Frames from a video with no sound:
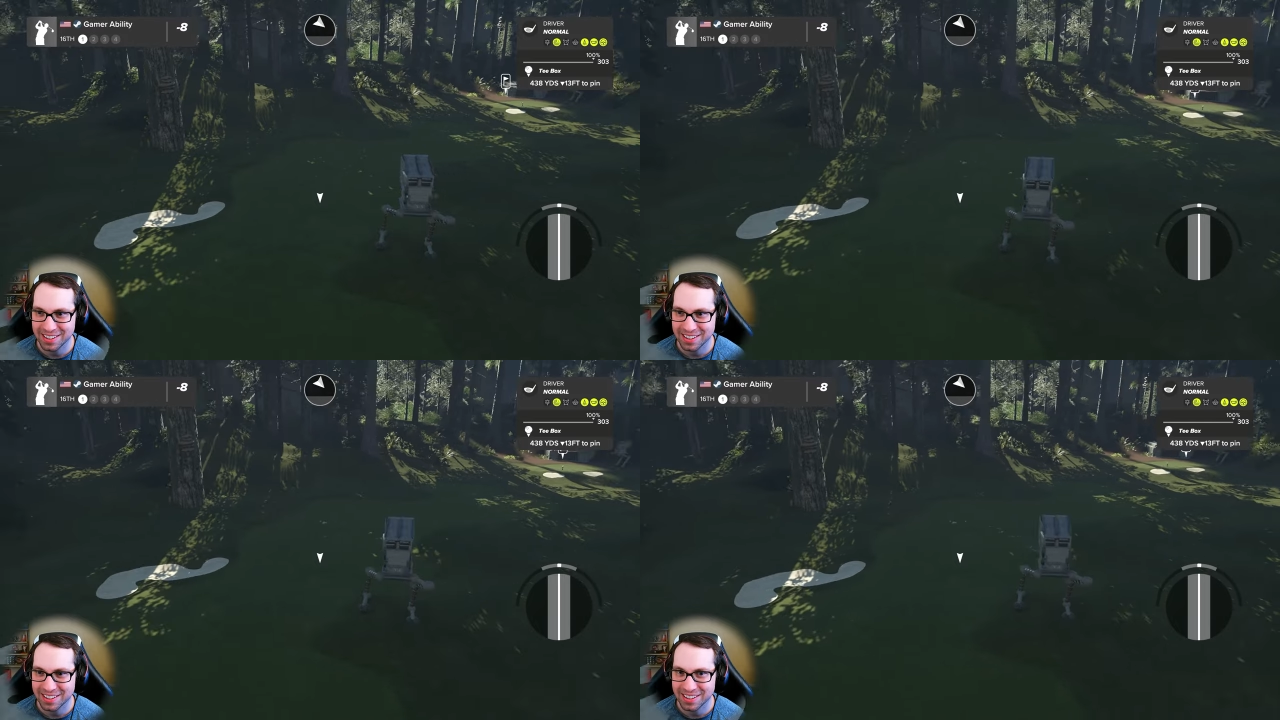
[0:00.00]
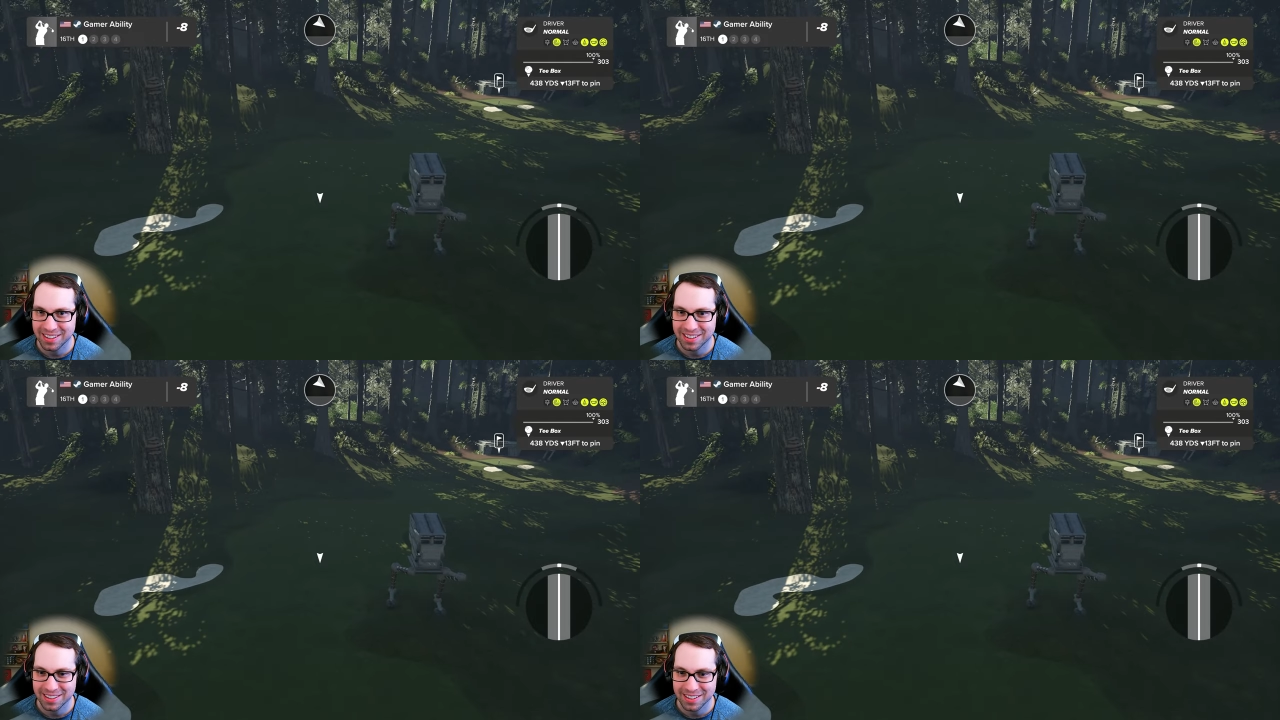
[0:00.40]

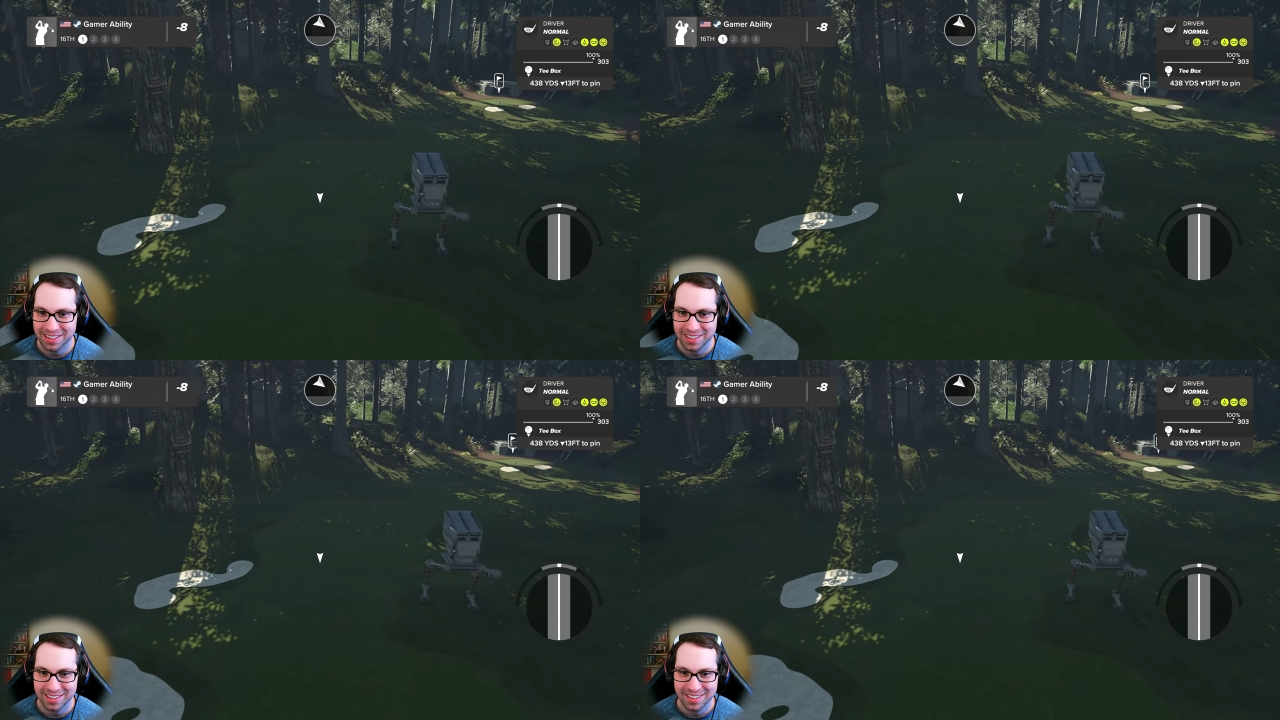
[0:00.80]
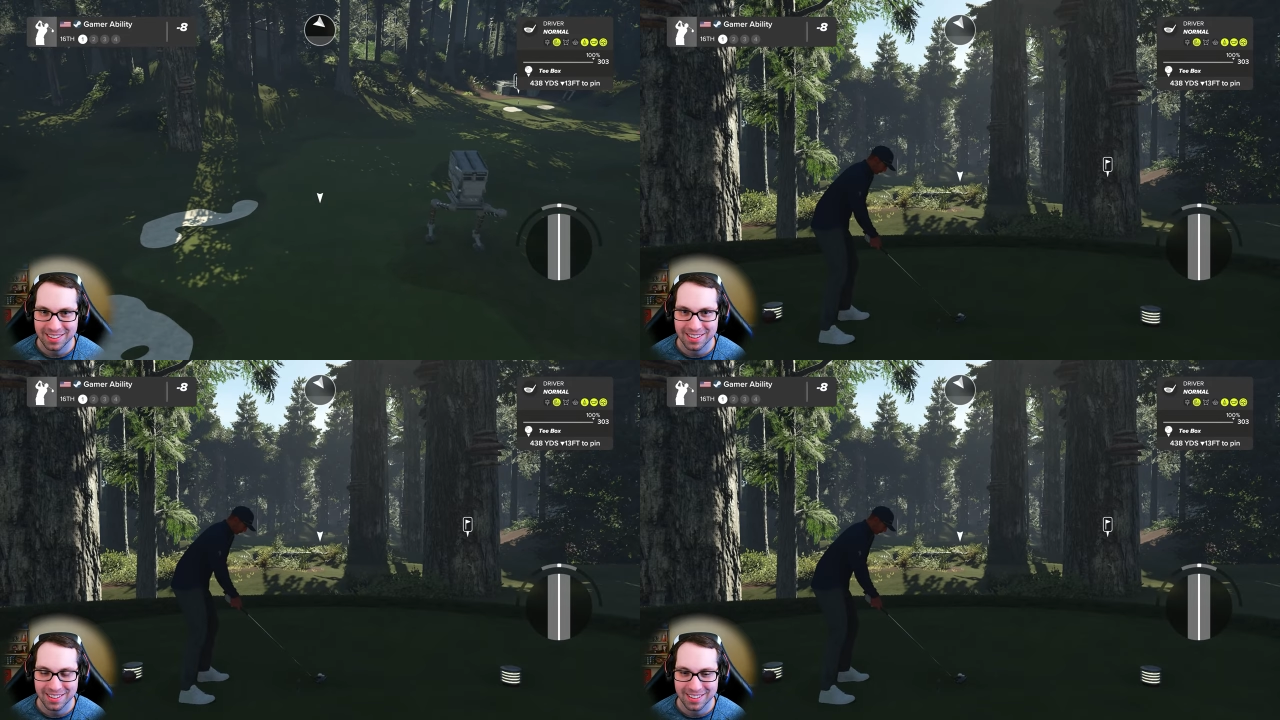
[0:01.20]

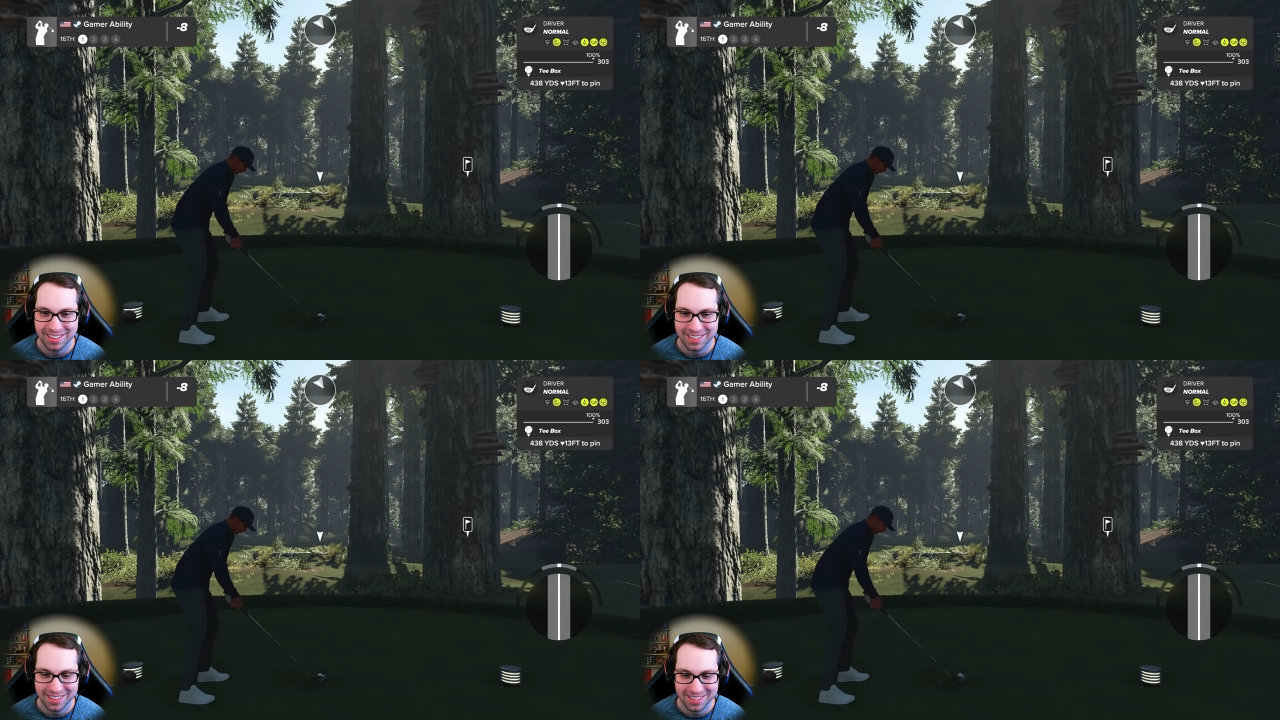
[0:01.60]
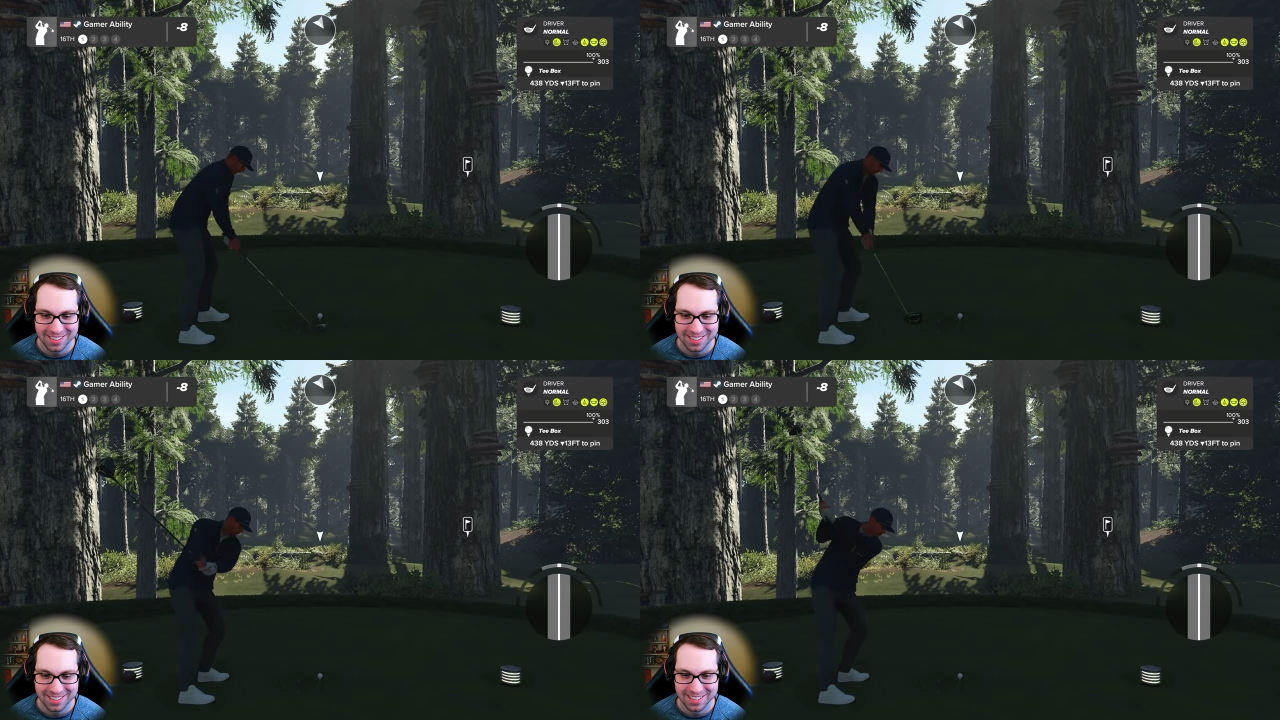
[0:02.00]

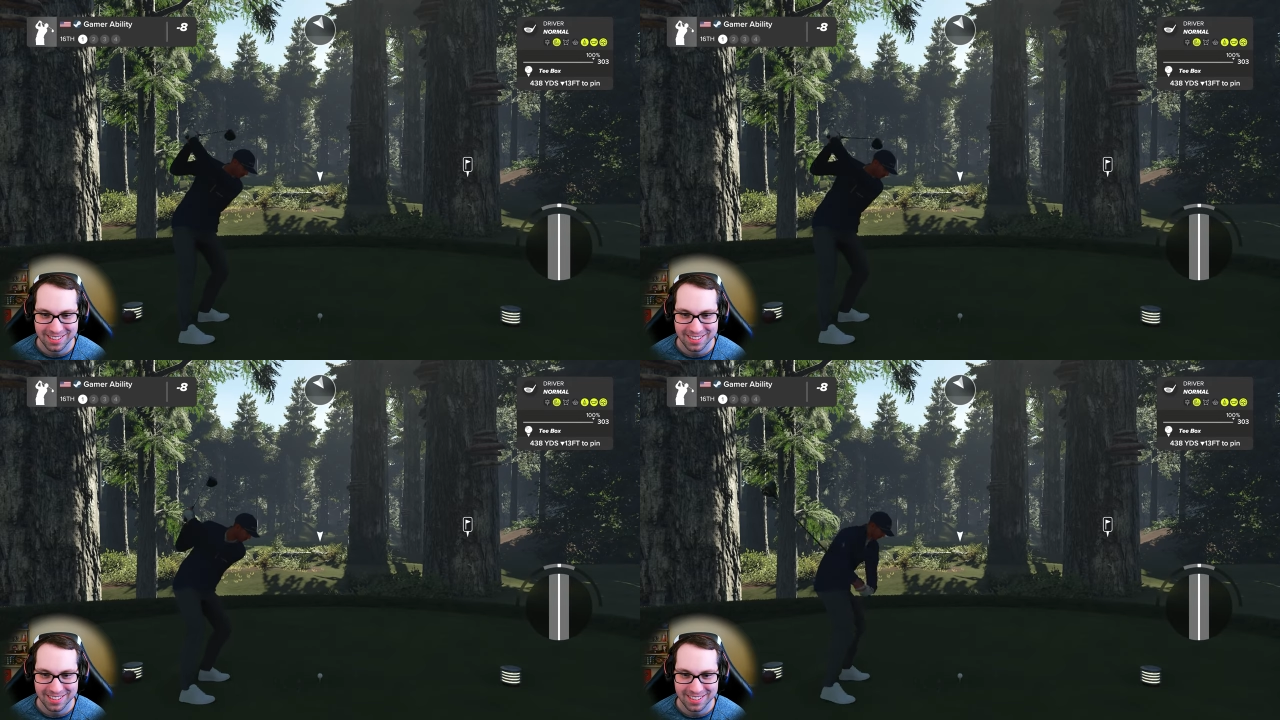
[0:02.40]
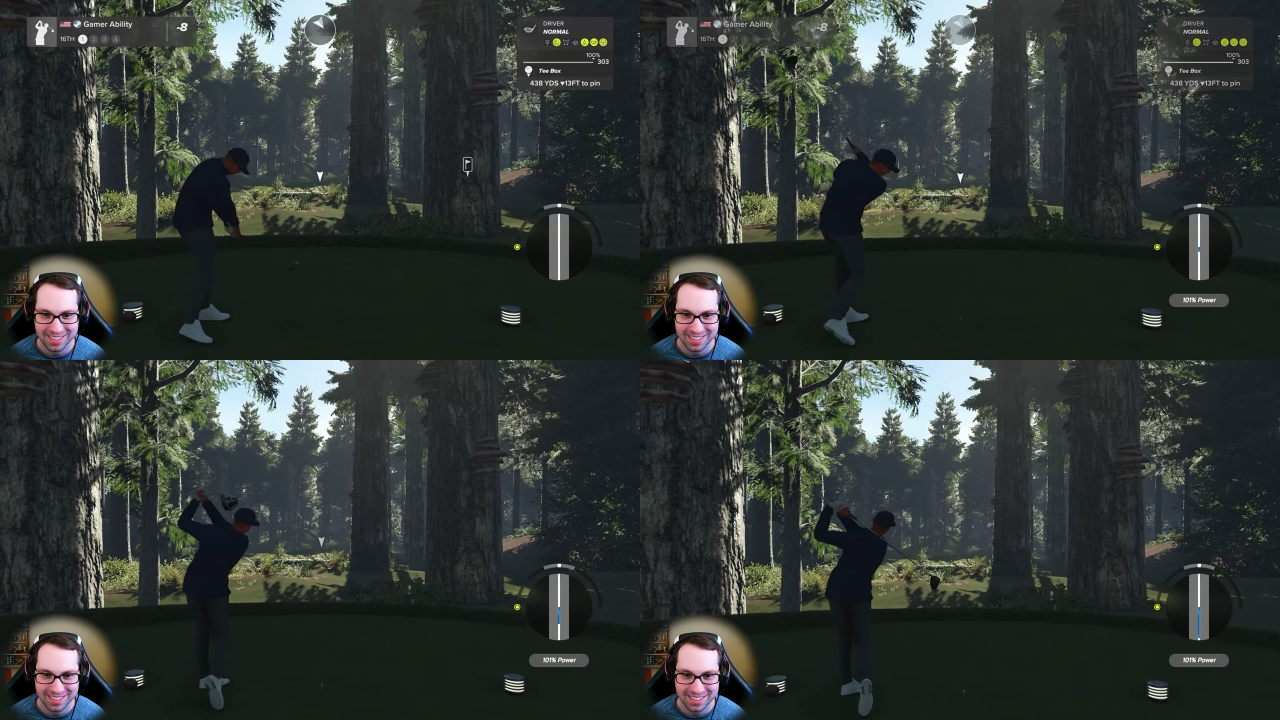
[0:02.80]

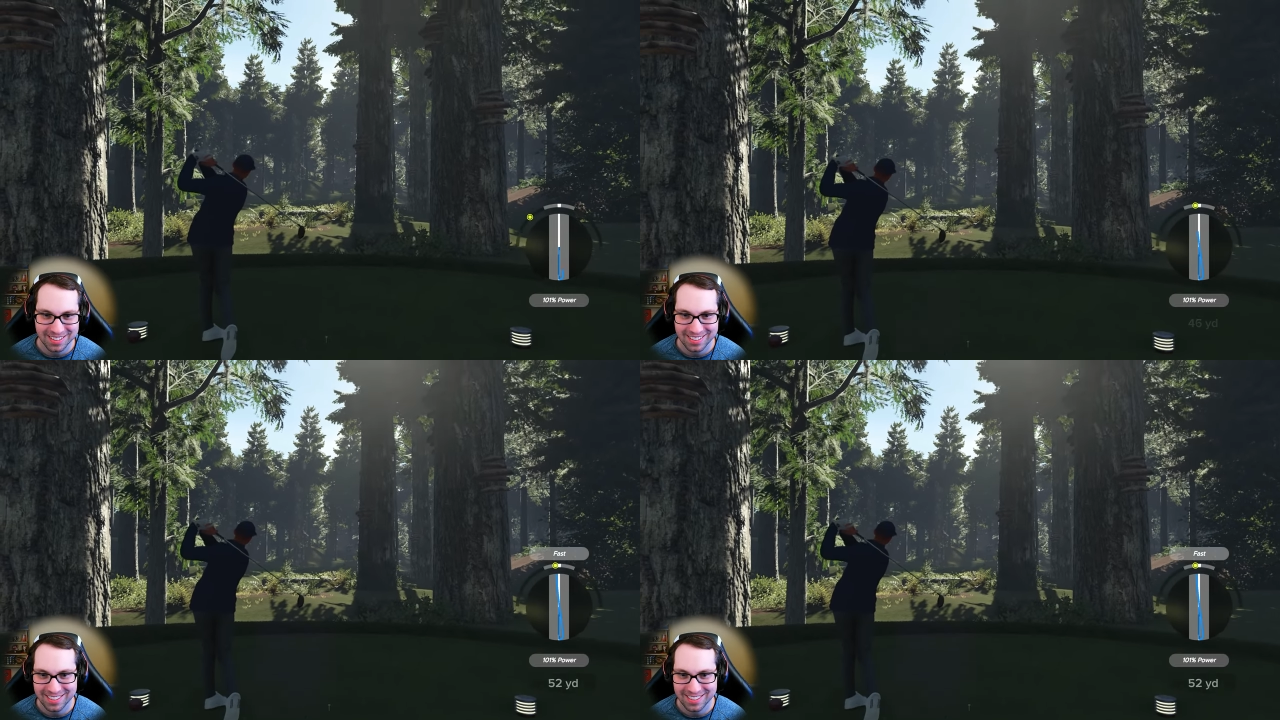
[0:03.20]
Nothing is said.